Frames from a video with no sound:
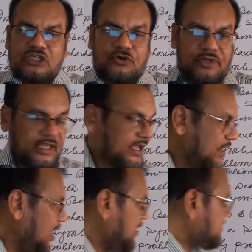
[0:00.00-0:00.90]
So
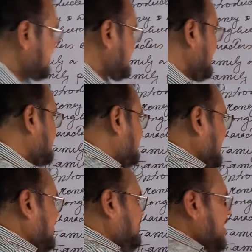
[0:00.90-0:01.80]
here Jane
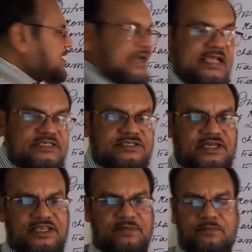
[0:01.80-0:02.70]
Austen very
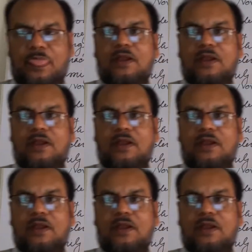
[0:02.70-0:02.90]
nicely